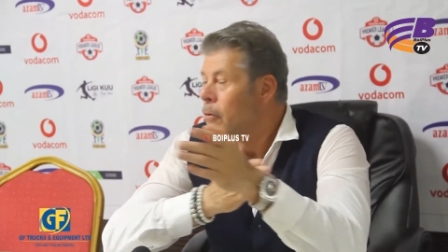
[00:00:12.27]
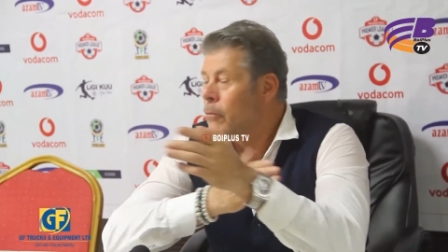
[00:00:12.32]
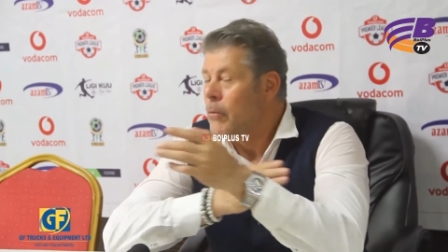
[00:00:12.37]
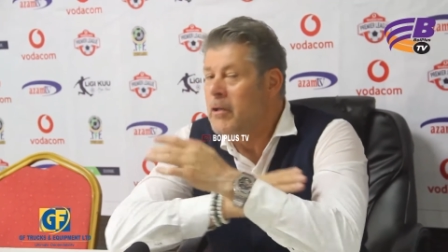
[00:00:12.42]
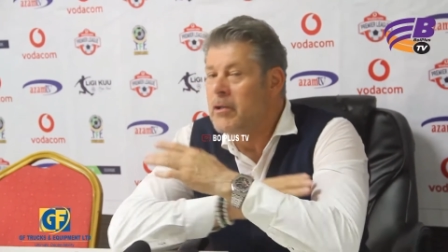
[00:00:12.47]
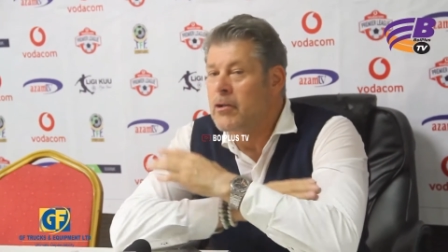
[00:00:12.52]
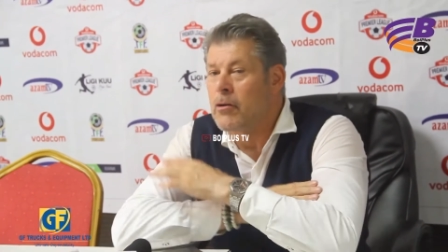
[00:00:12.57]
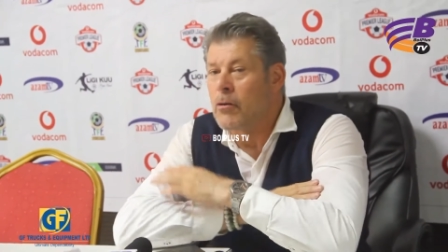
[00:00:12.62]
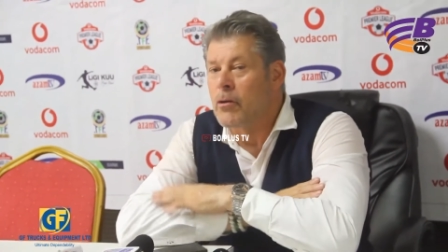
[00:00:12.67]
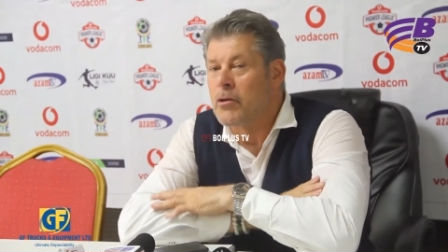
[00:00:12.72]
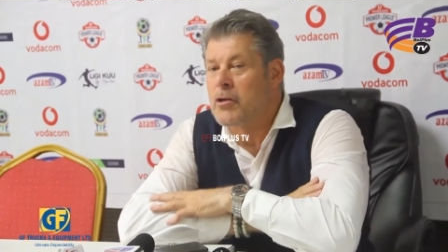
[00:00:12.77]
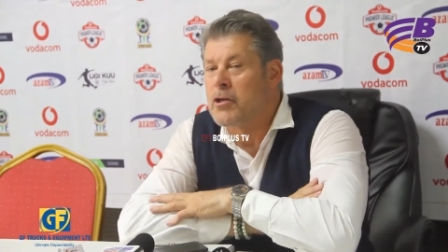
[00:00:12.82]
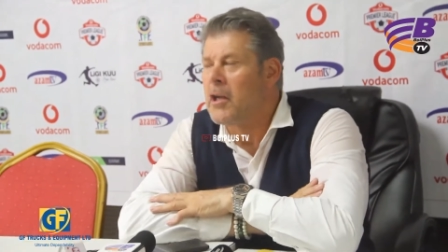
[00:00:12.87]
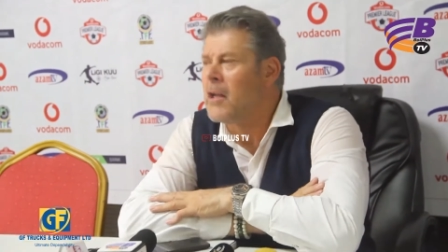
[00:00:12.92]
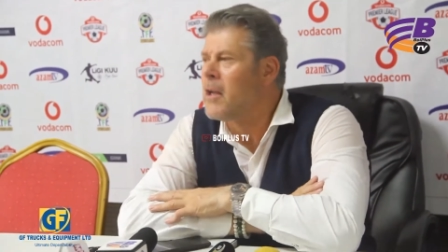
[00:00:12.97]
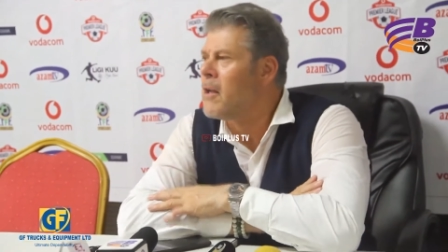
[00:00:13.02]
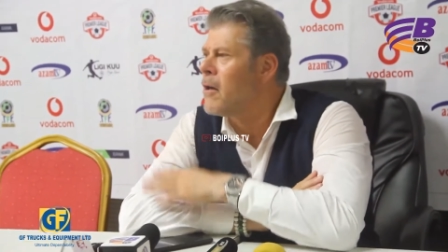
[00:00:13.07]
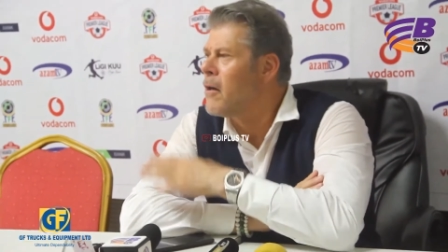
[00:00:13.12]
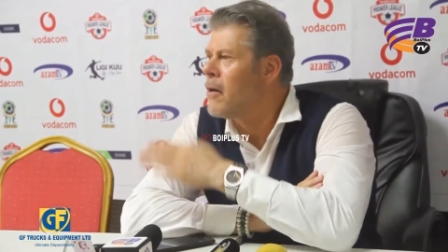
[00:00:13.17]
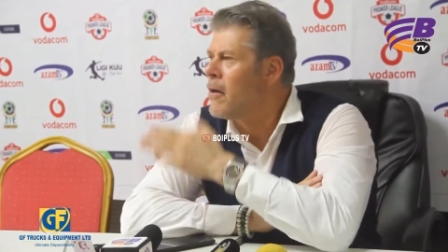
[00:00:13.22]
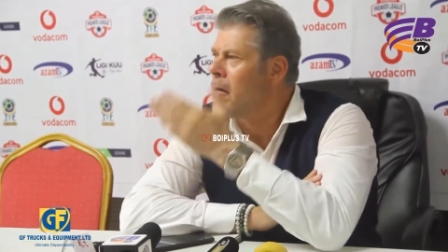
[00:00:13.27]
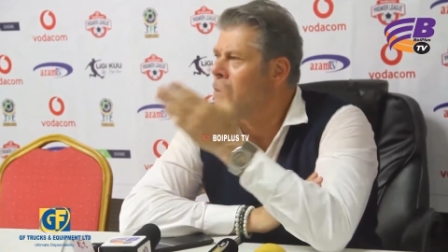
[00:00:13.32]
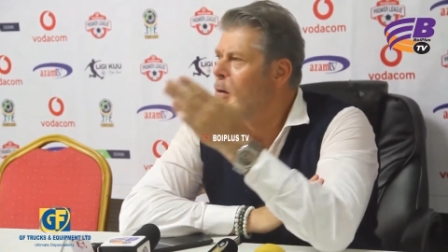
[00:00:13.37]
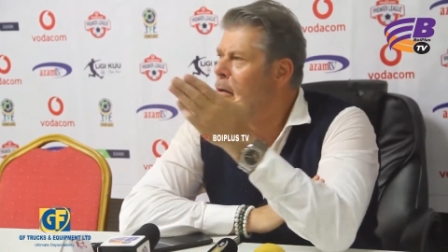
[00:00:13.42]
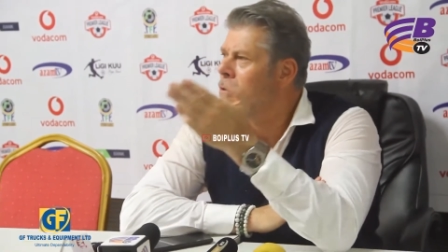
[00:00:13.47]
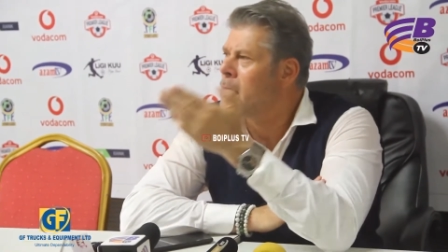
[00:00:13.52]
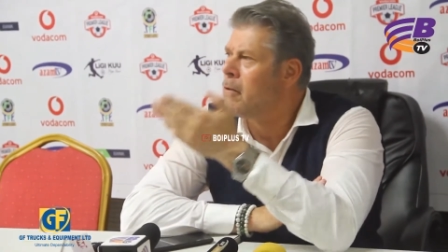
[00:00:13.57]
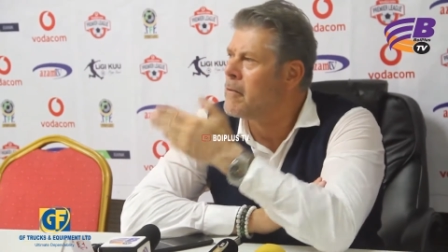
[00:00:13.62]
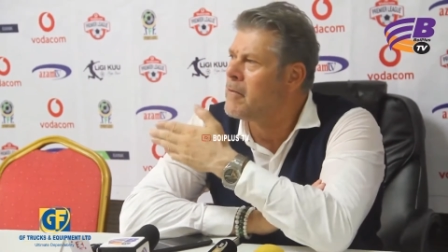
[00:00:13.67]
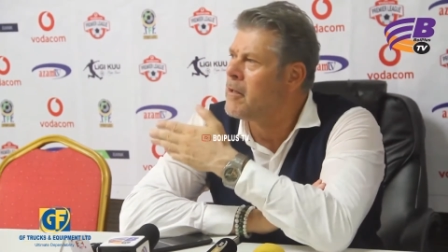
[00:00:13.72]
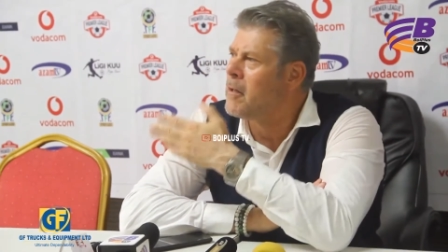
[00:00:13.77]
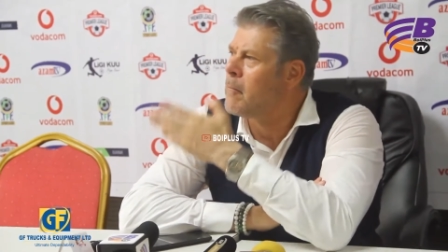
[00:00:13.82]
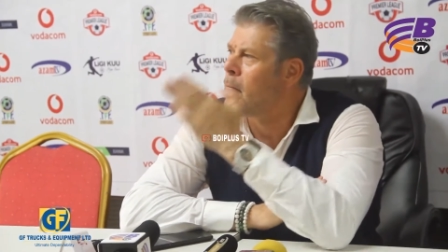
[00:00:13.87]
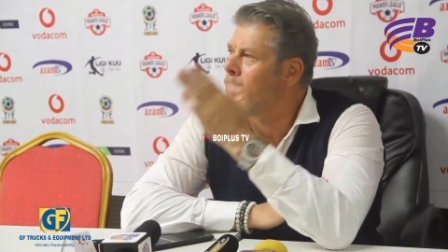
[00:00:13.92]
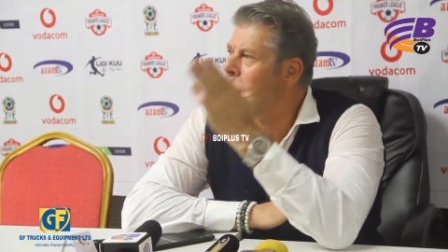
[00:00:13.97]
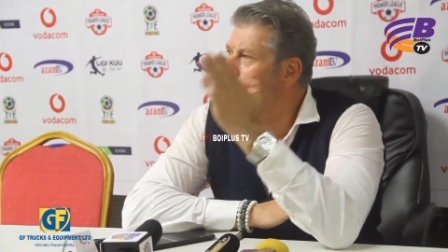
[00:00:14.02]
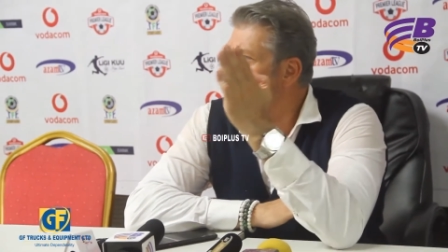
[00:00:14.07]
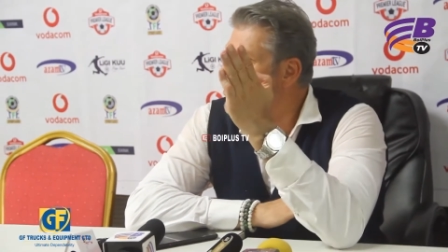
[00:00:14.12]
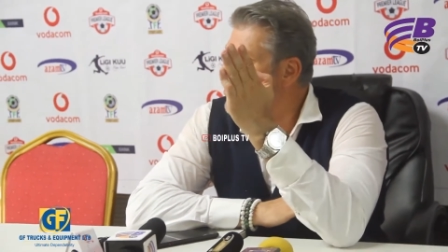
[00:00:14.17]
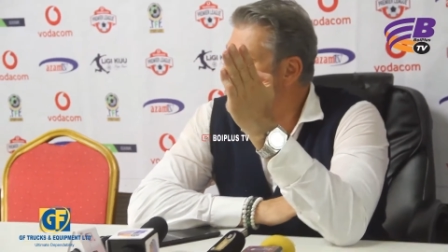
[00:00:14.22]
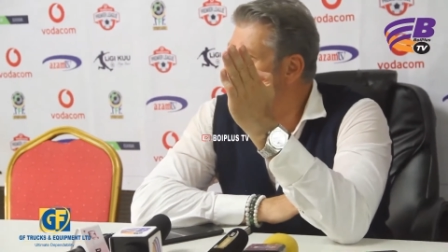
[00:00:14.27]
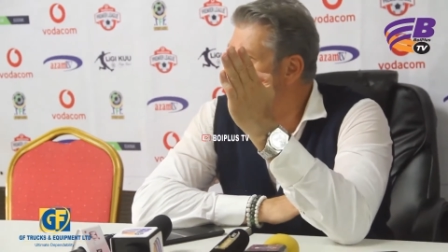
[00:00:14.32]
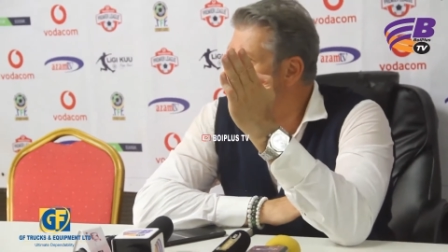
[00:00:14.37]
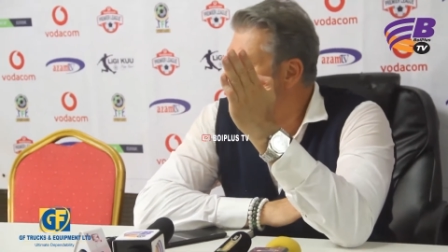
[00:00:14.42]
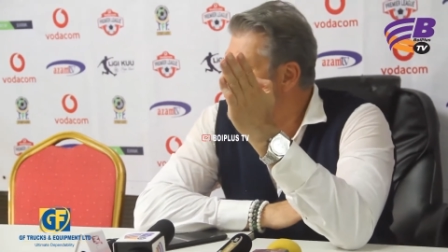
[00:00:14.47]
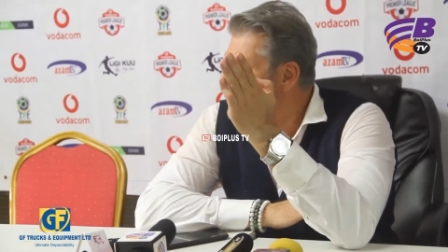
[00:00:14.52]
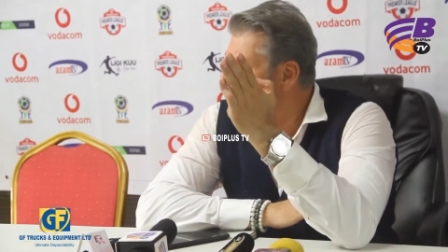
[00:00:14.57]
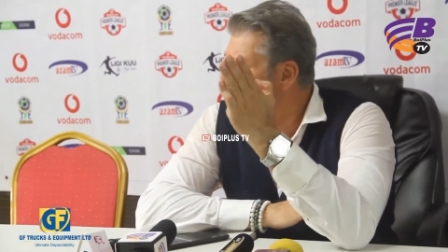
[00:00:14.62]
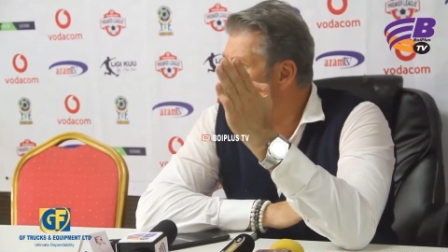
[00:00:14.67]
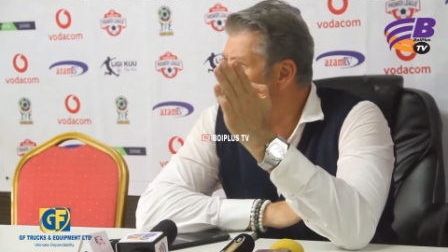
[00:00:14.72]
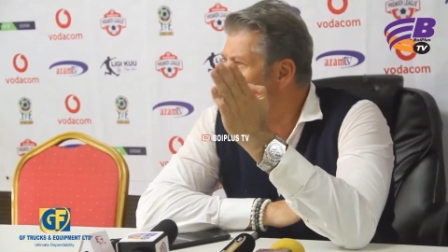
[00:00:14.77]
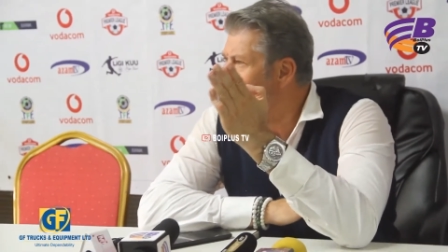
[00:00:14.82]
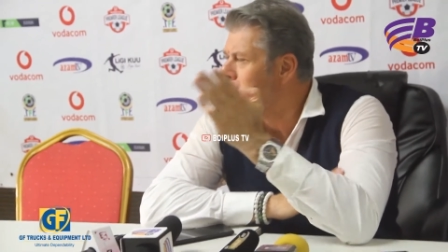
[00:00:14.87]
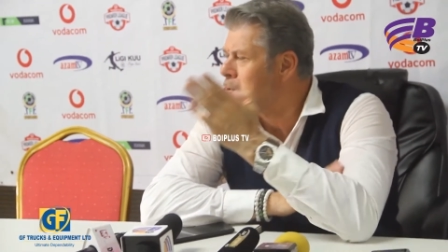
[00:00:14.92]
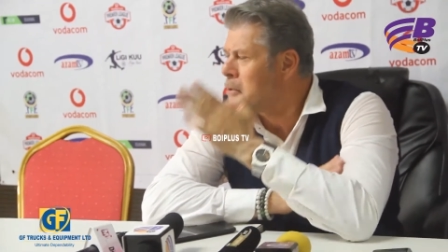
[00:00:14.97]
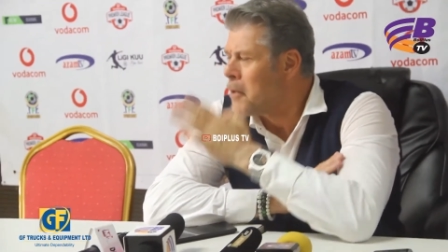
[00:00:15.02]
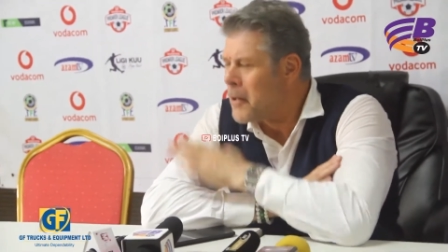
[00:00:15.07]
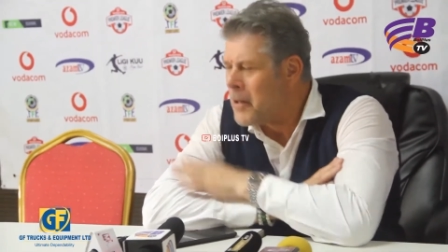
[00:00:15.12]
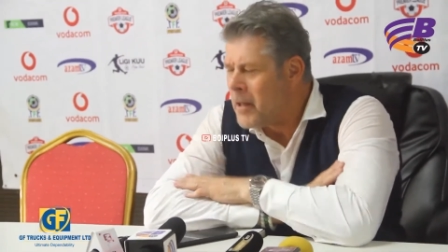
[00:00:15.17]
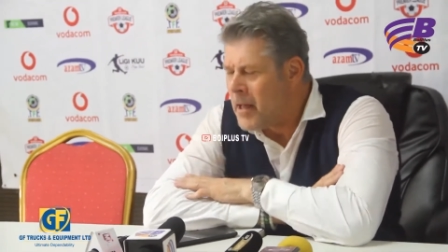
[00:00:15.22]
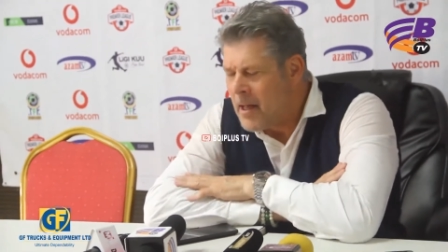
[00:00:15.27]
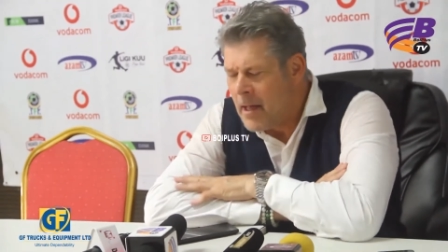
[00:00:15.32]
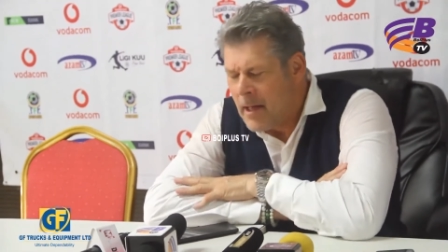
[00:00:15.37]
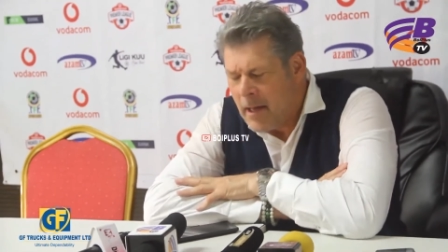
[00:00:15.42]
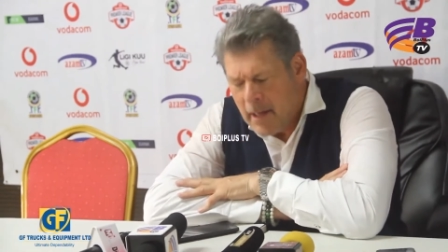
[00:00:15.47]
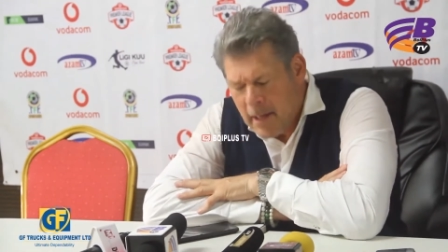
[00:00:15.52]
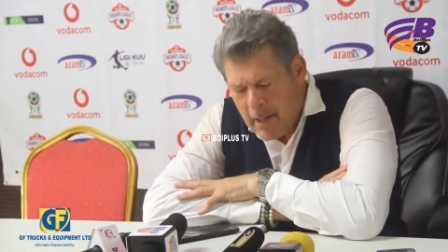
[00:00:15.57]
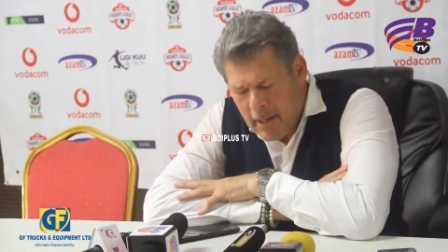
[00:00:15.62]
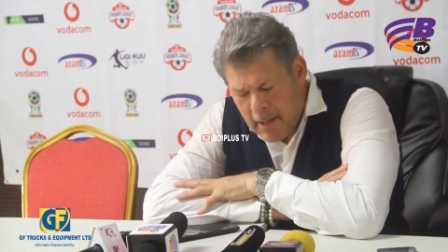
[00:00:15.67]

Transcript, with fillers: who is coaching uh, the team of the minister there.